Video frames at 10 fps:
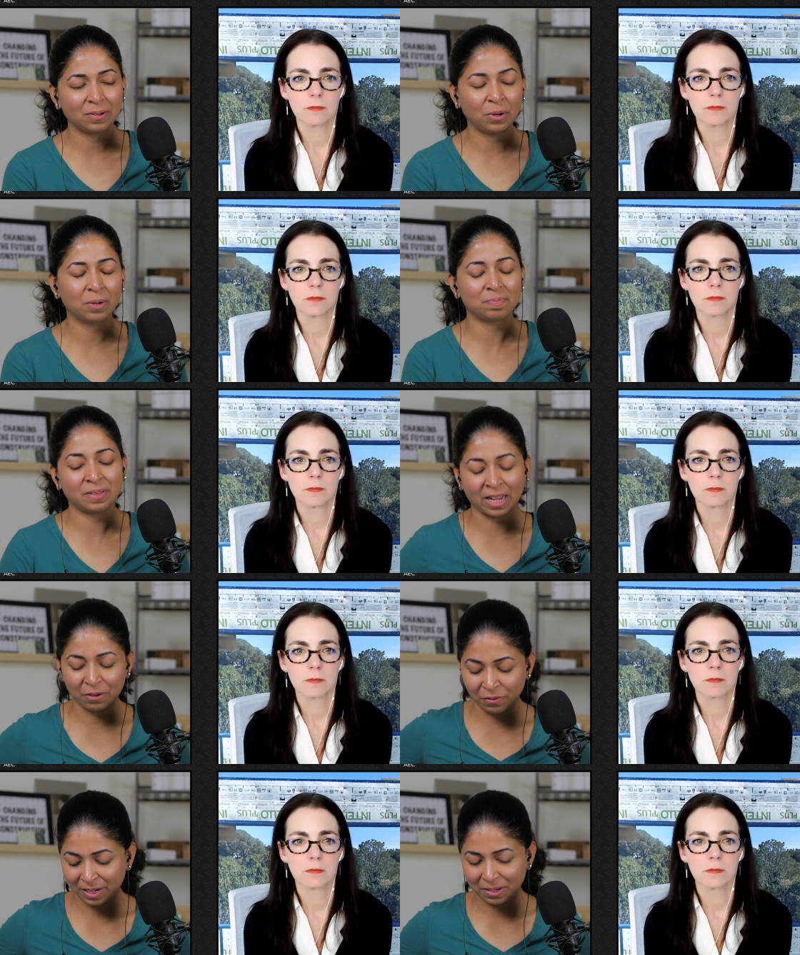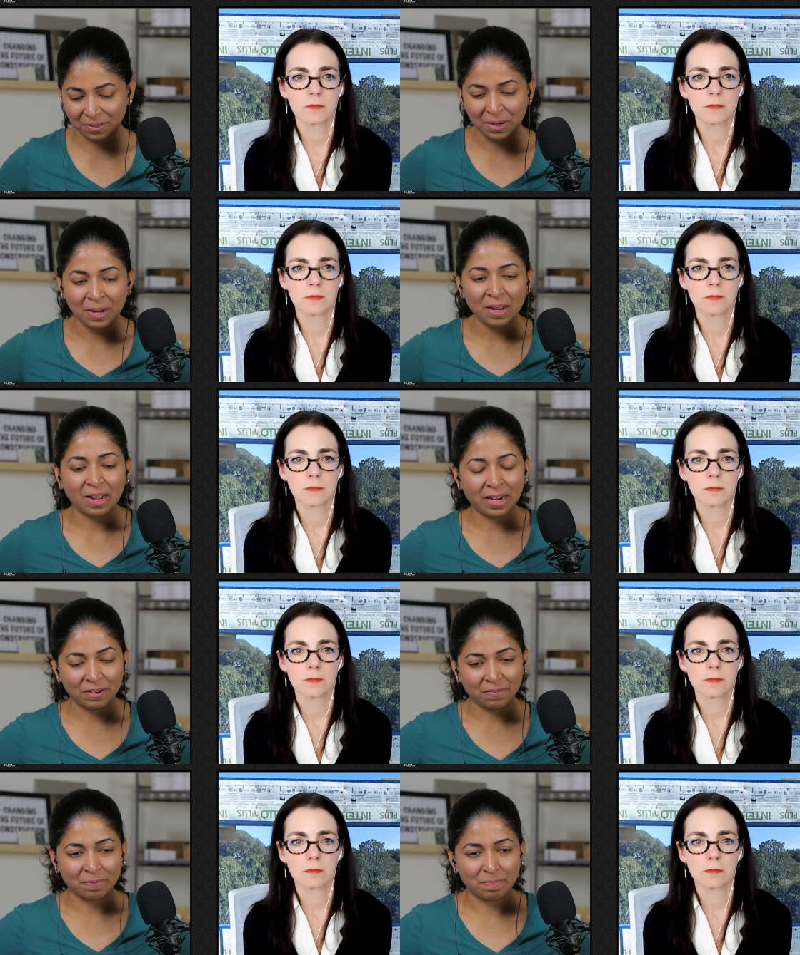Speaker 1: hope thankfully I
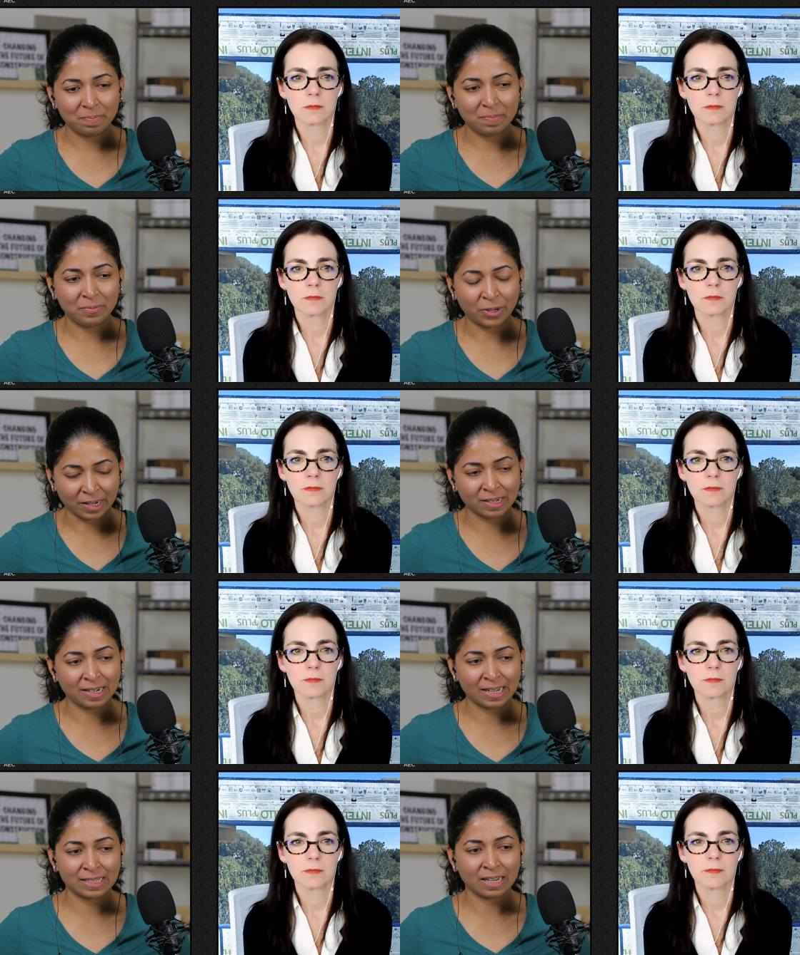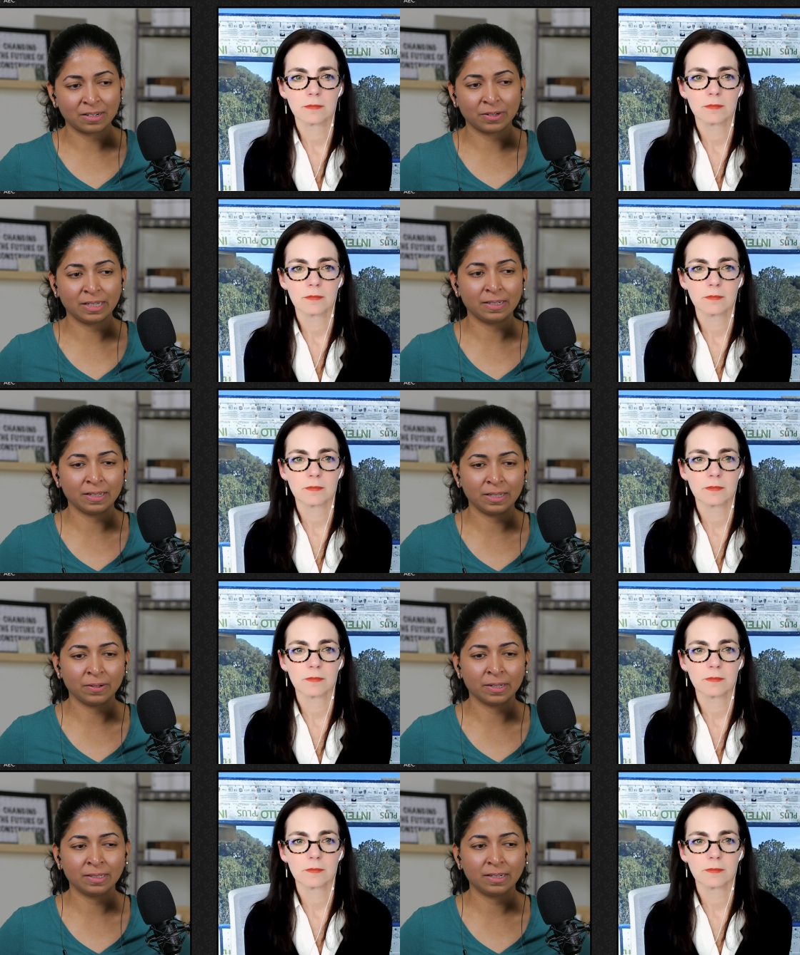had recognized that really early
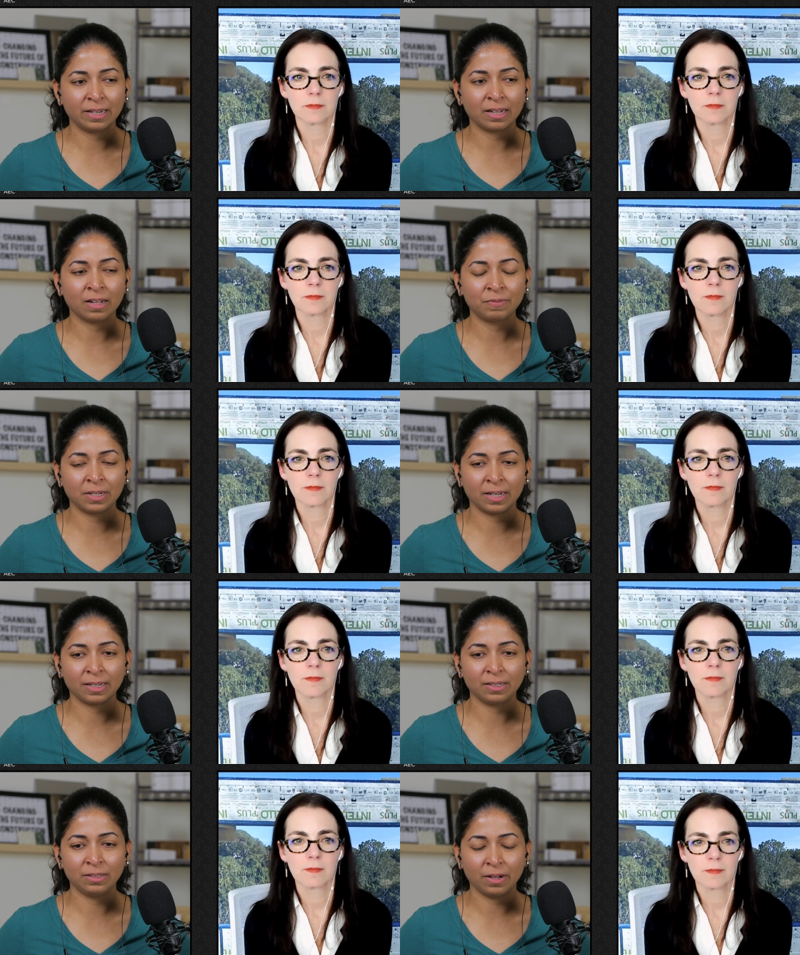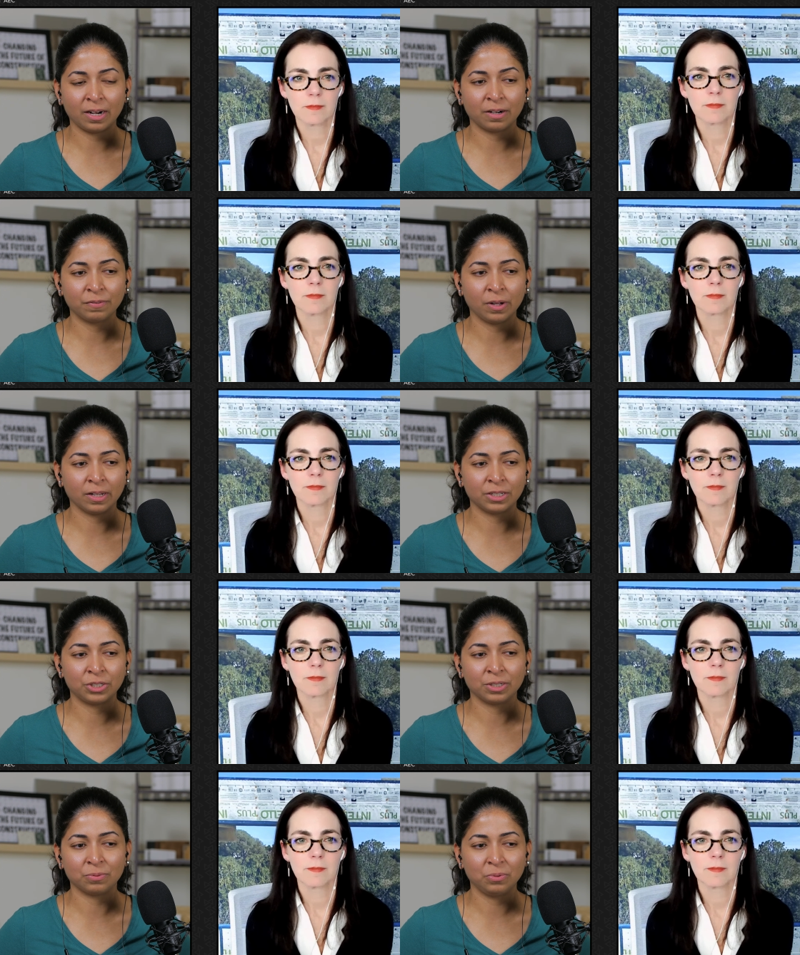on like after I got out of college
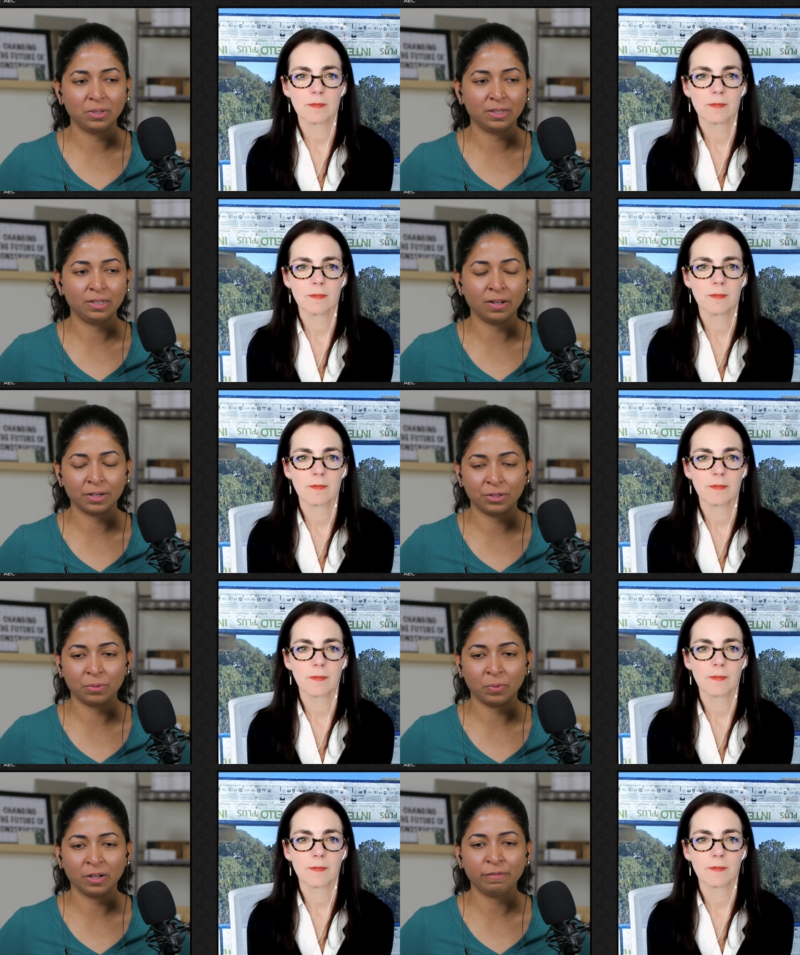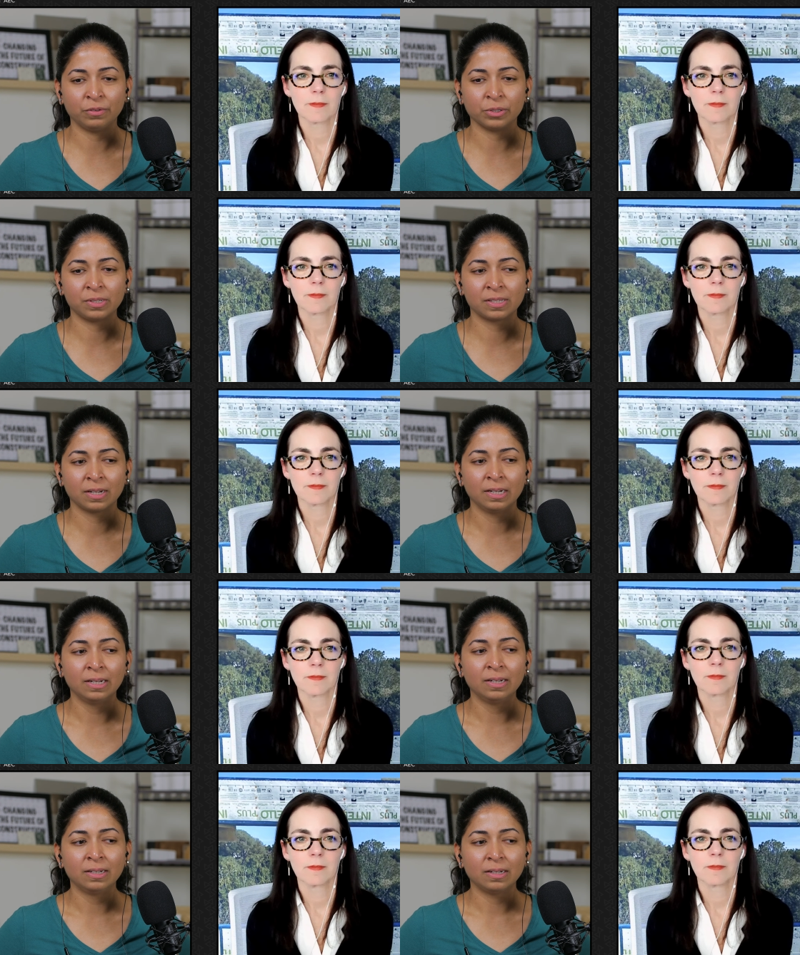and got into the workforce.
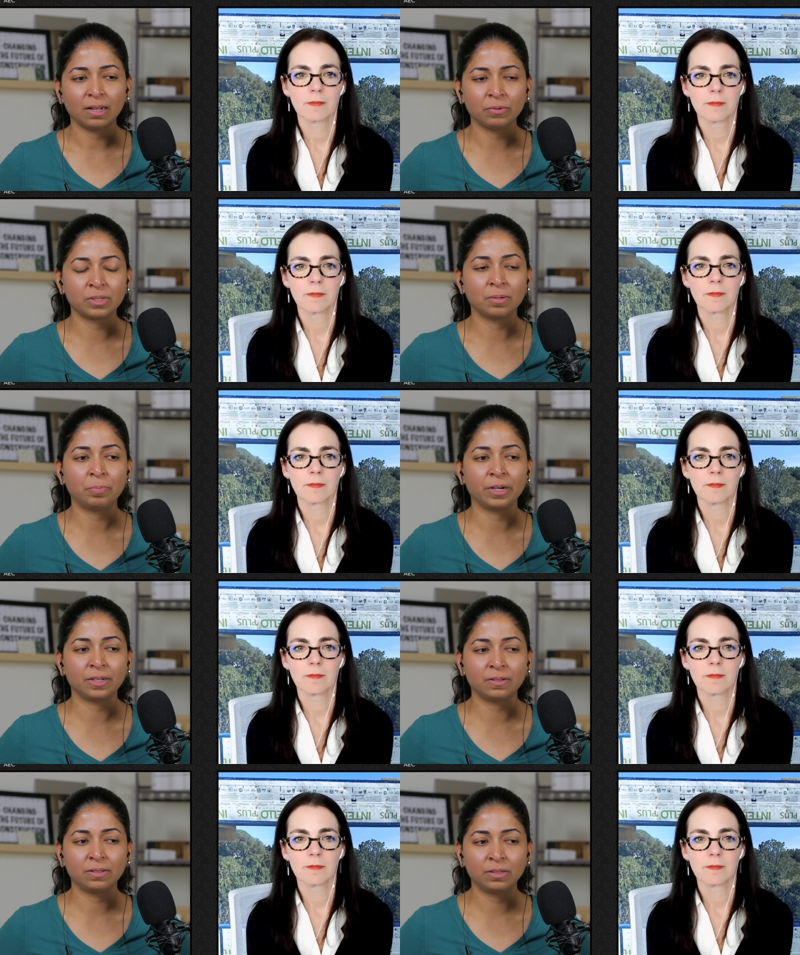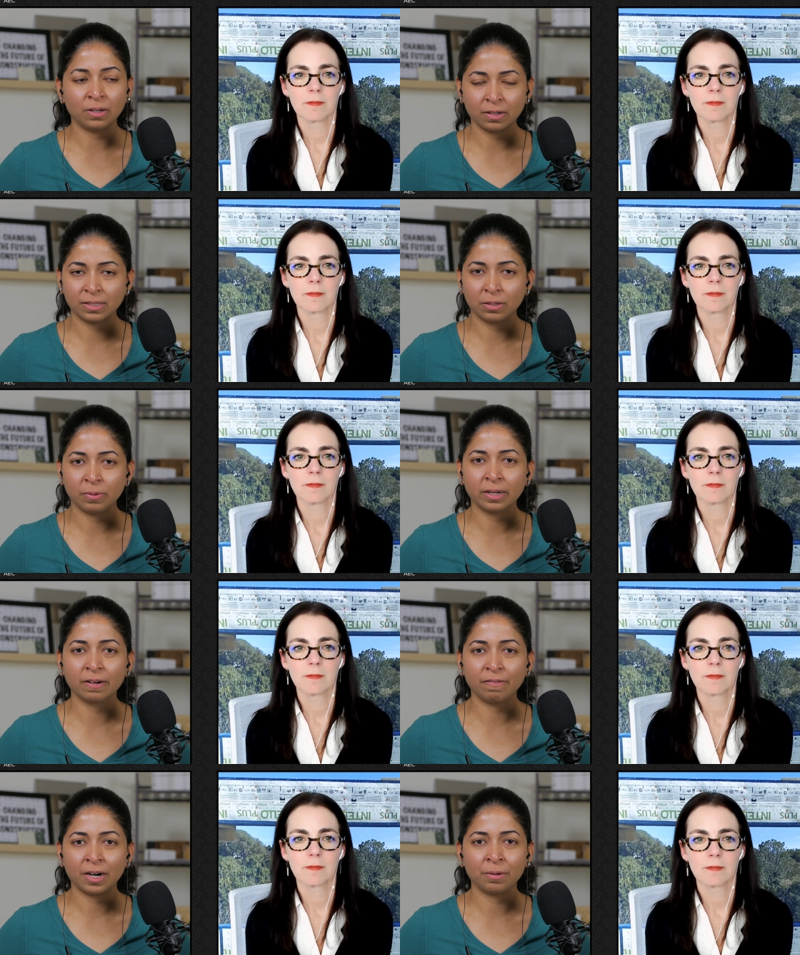I was in a pretty toxic work
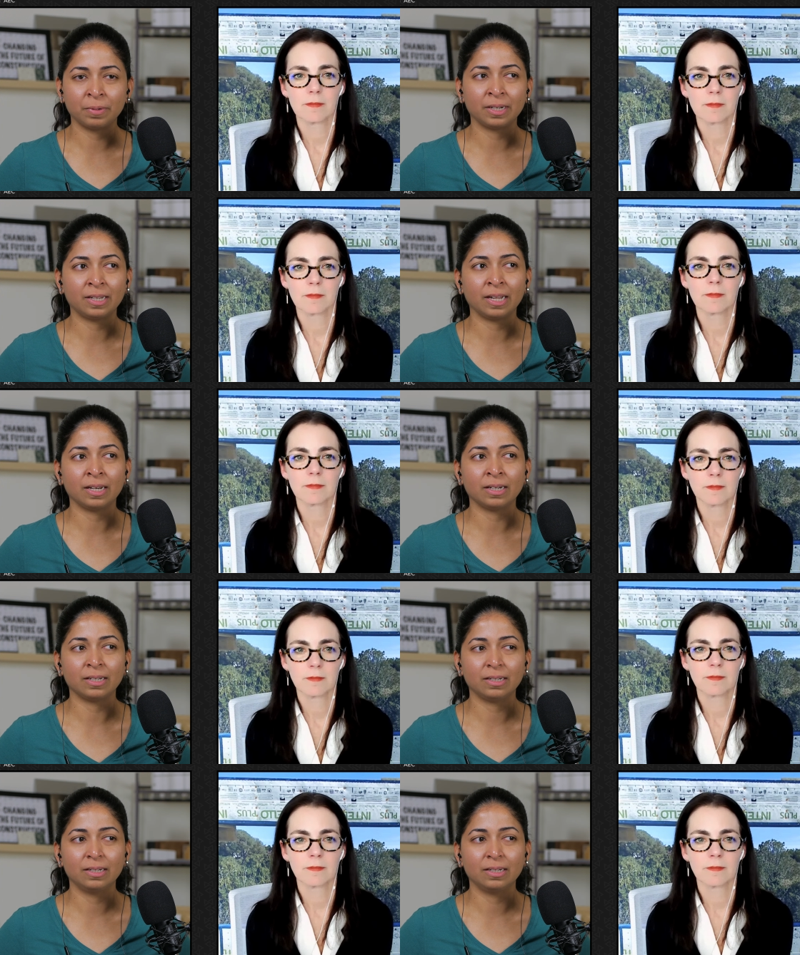environment and